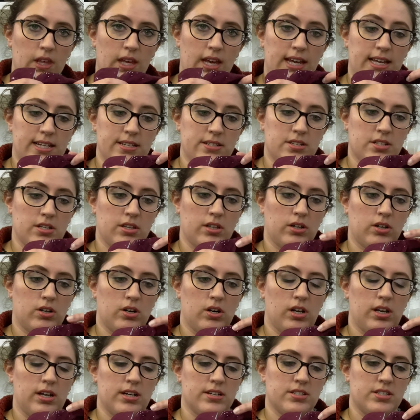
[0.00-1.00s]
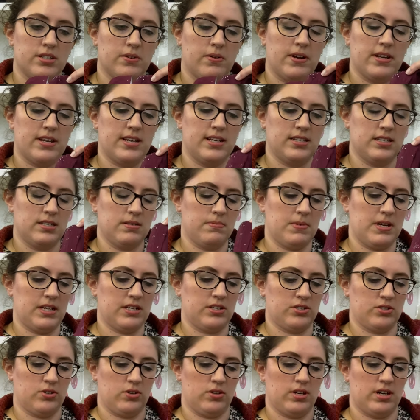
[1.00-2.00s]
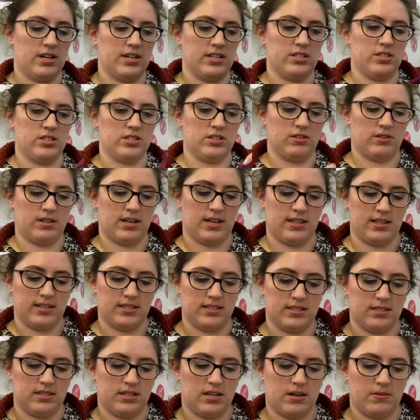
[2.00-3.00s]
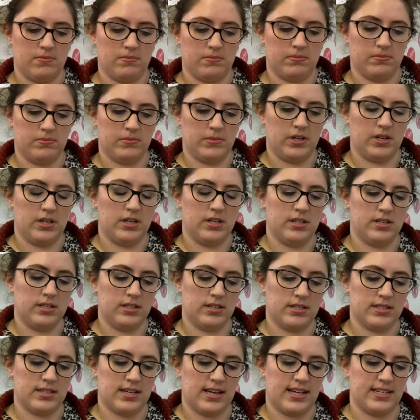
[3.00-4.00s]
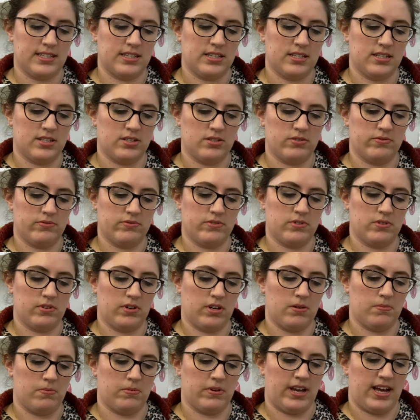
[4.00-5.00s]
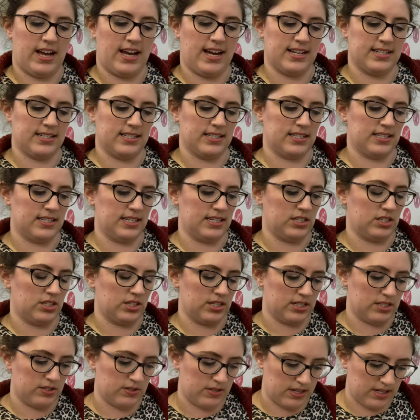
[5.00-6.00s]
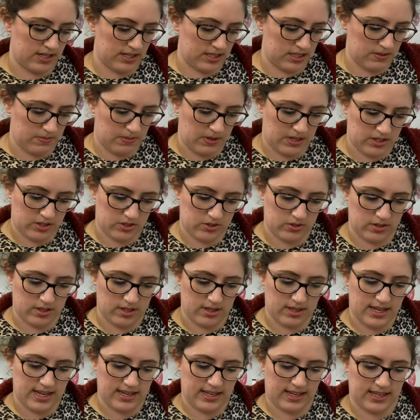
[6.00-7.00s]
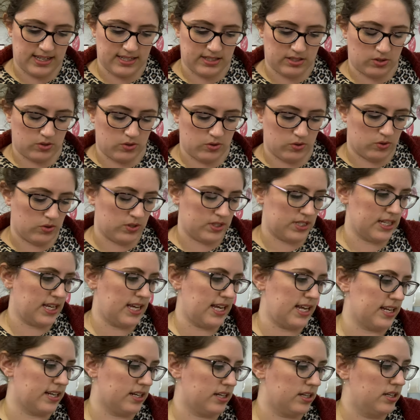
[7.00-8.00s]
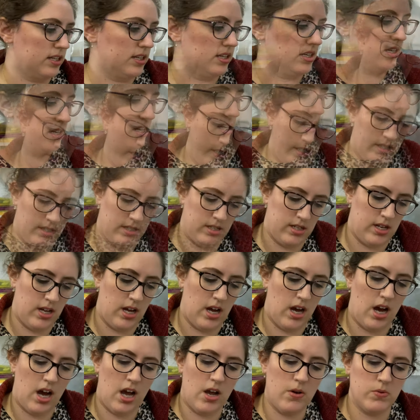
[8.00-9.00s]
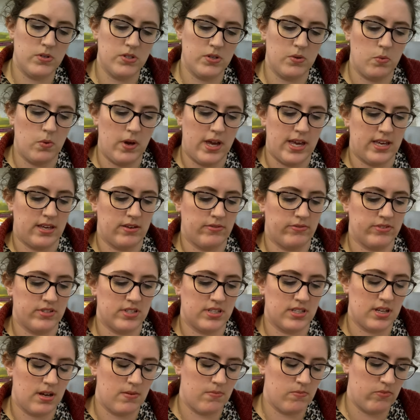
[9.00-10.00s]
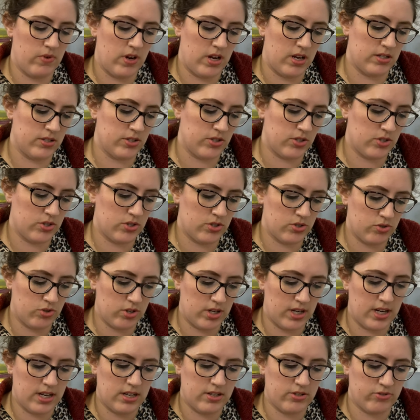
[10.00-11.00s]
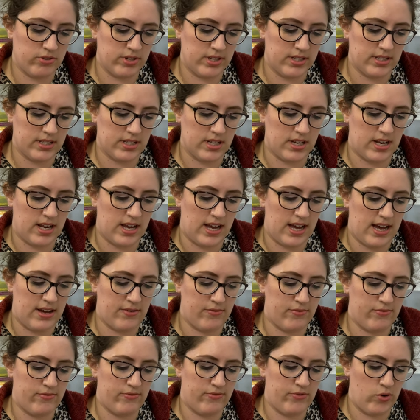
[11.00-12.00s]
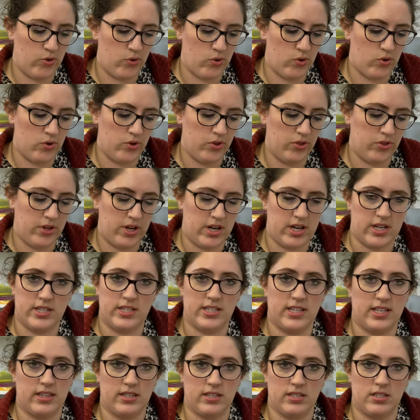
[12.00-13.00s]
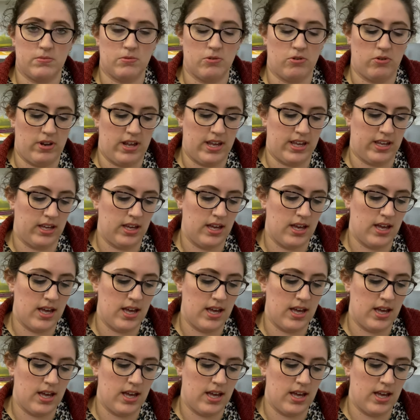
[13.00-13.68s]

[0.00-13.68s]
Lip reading: into the collar, so I need to make sure that I do that this time, because I had to sort of do a couple of hand stitches, so I need to make sure that that gets caught in. I was awake for some strange reason at 4:30 this morning.